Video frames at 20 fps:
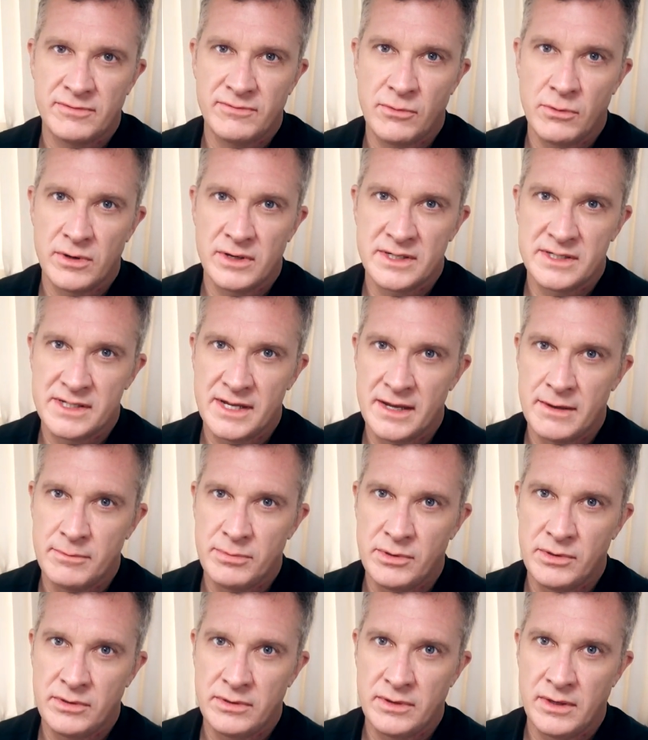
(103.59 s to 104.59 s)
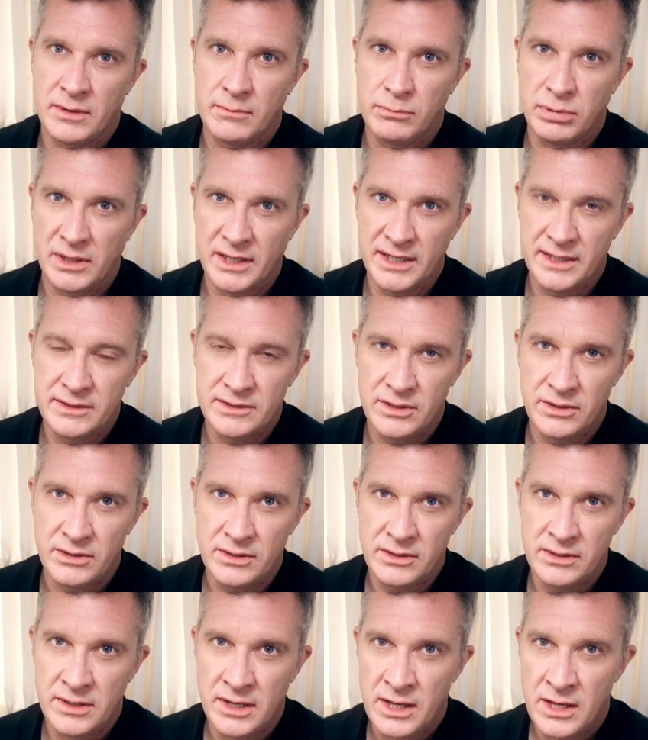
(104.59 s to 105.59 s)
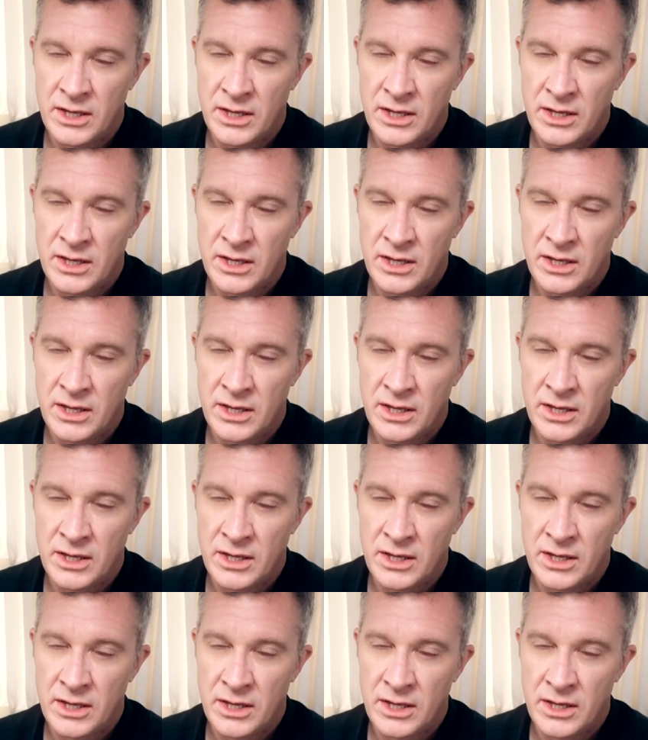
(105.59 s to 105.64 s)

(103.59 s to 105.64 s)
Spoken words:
for example, a blender.